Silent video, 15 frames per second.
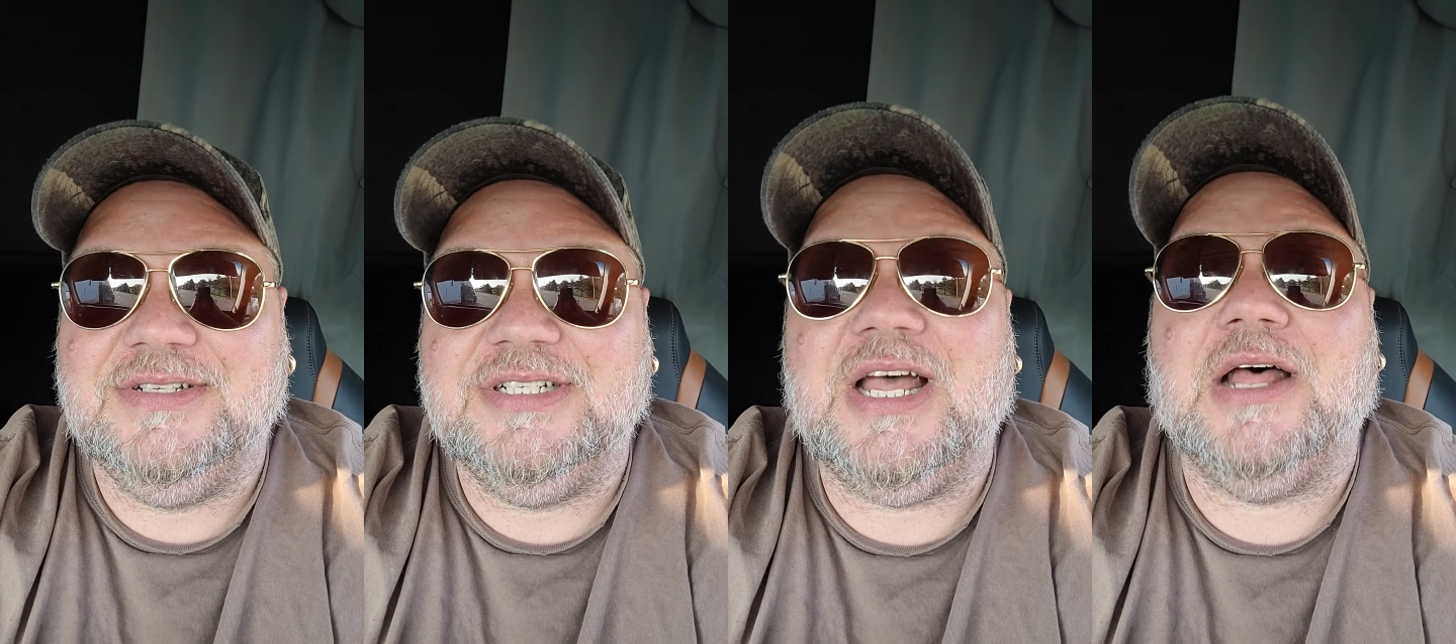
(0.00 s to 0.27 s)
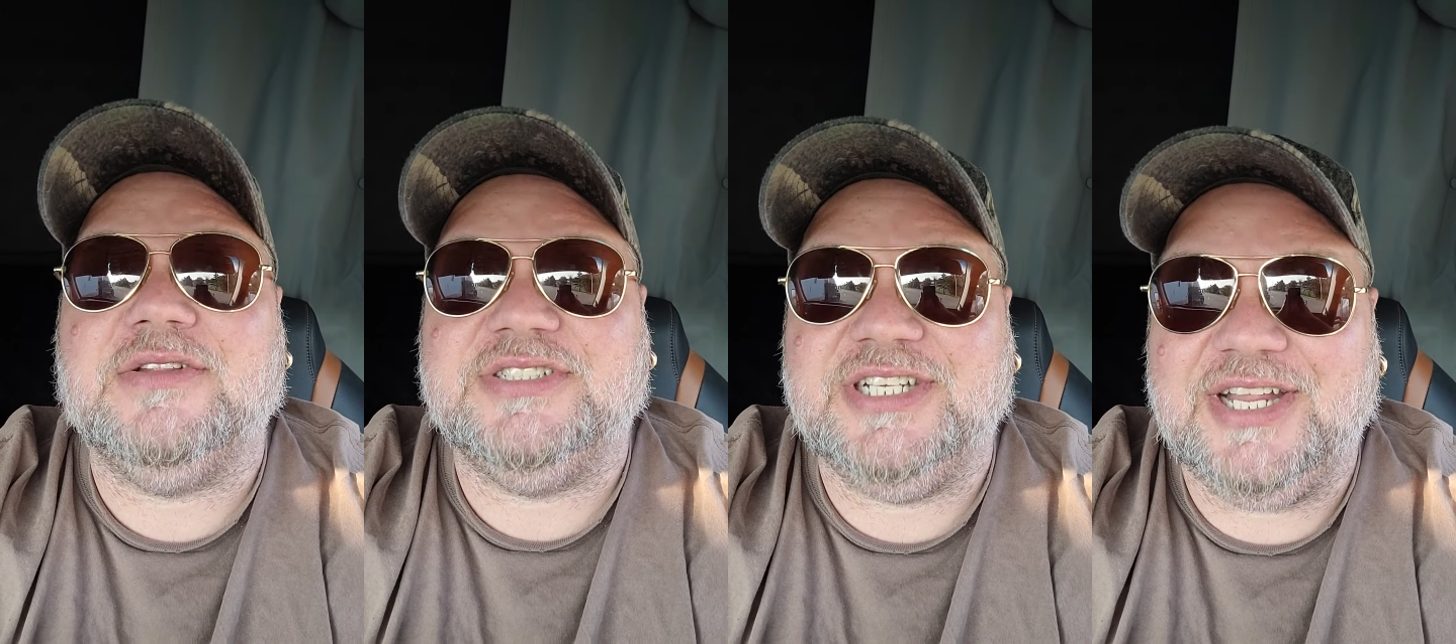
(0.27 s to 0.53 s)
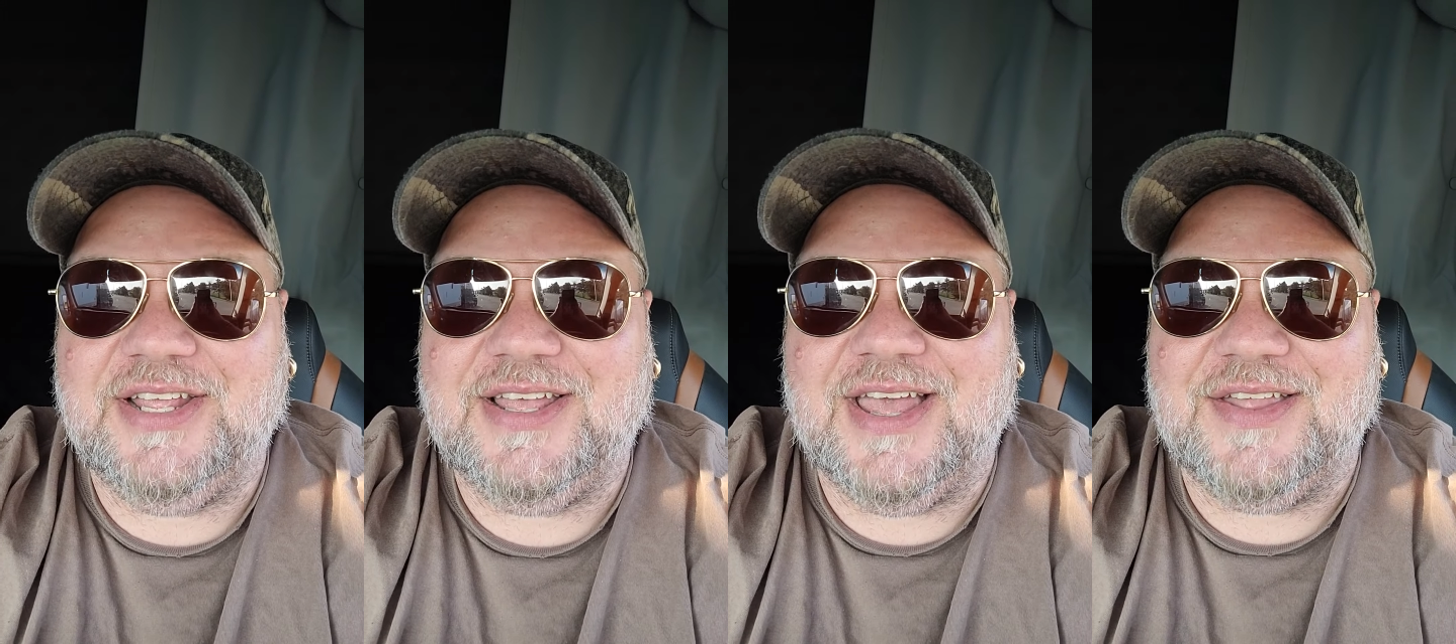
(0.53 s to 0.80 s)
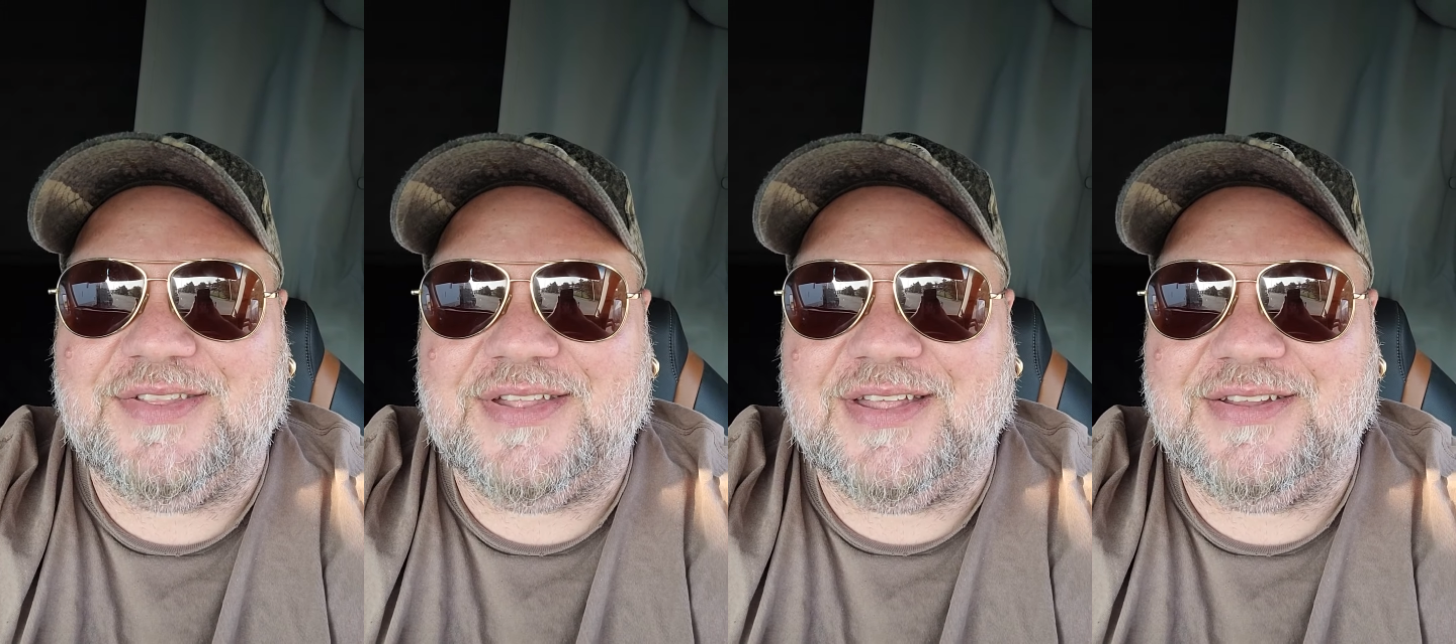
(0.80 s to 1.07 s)
I'll see you
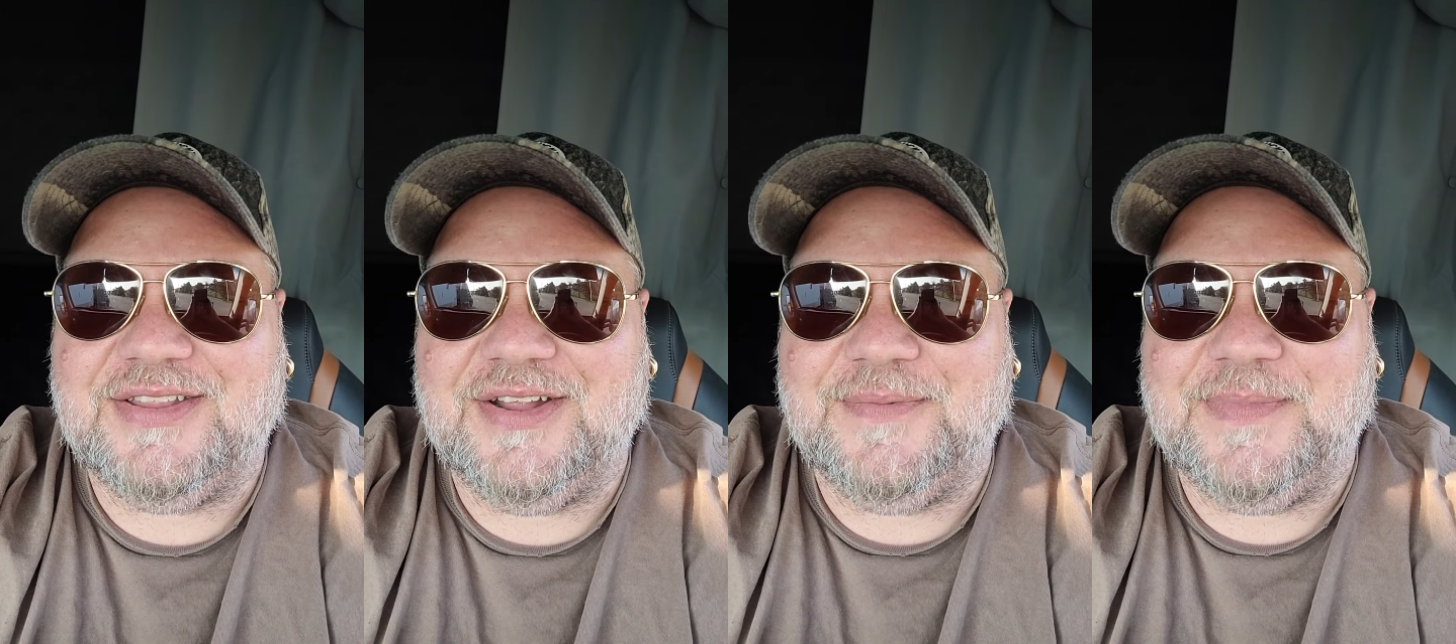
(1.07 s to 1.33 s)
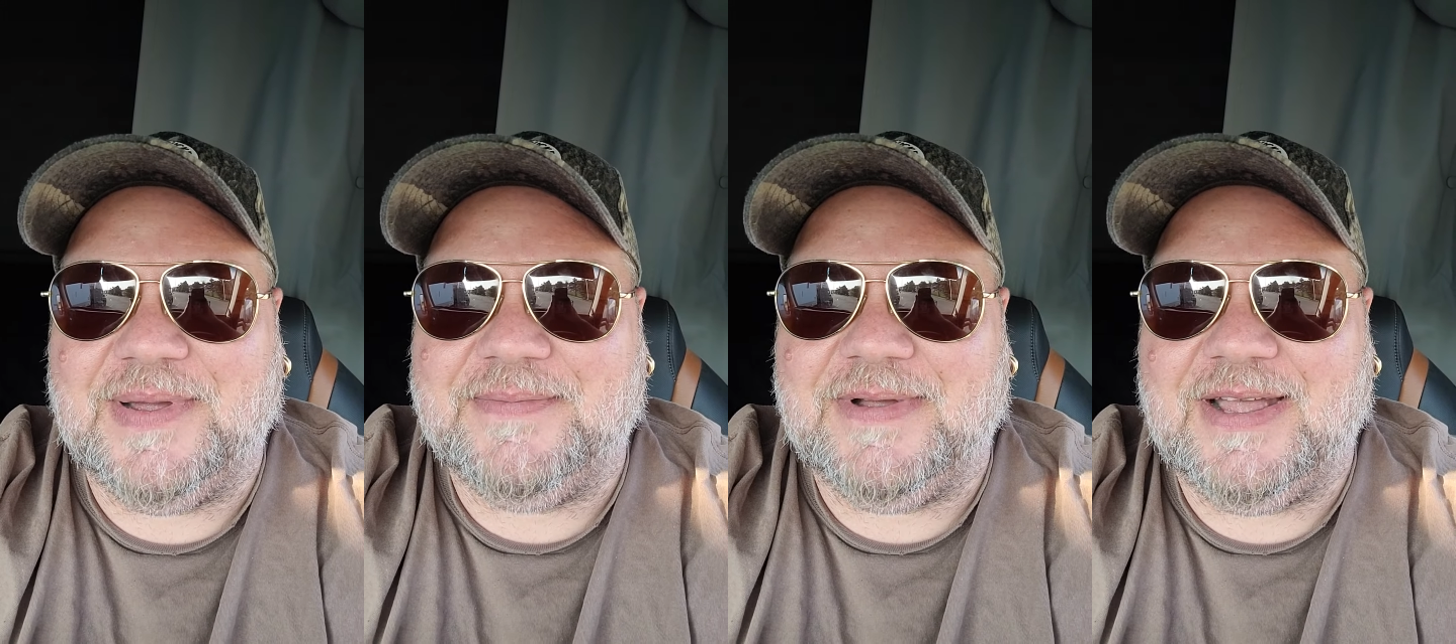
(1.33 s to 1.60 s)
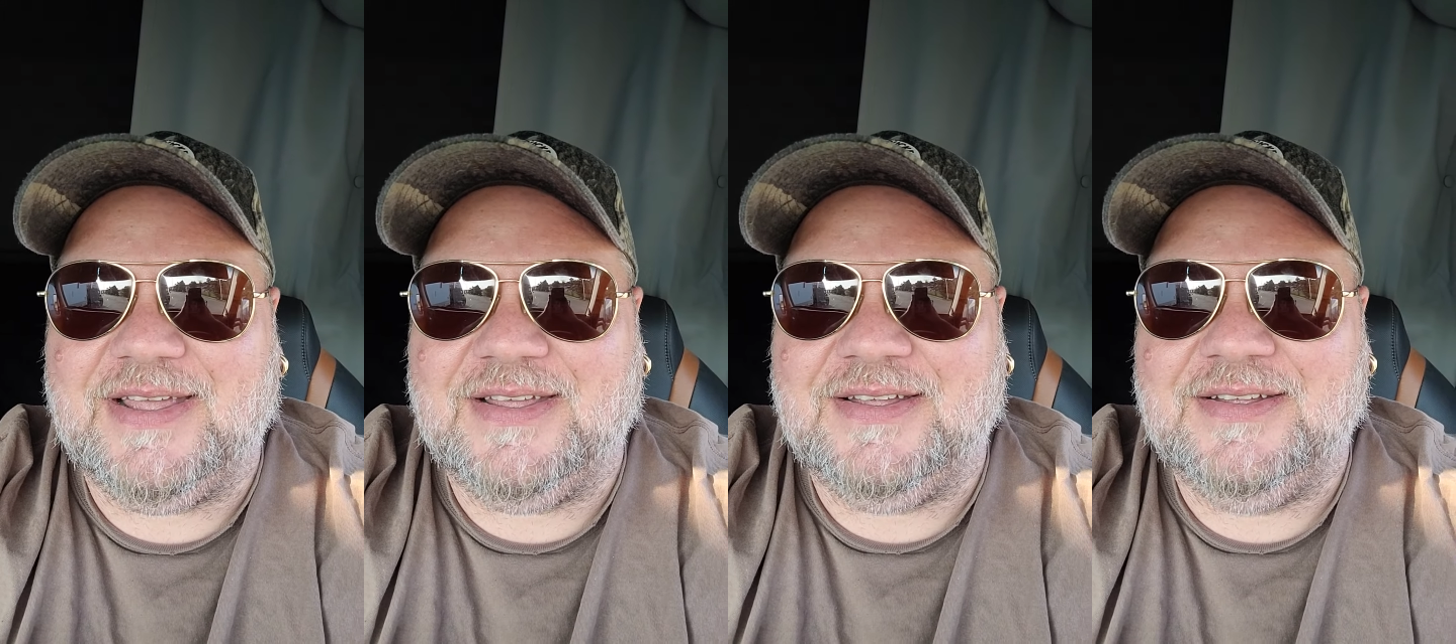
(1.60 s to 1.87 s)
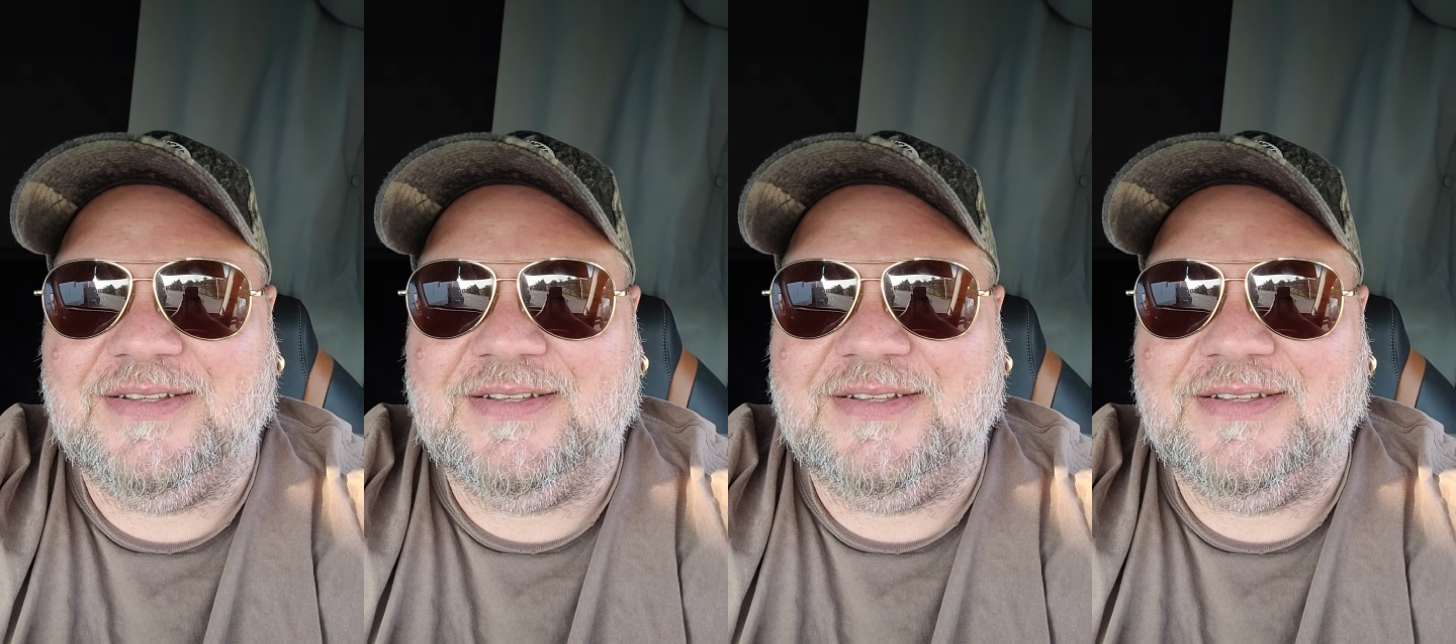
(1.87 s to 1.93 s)
guys out there. Bye-bye.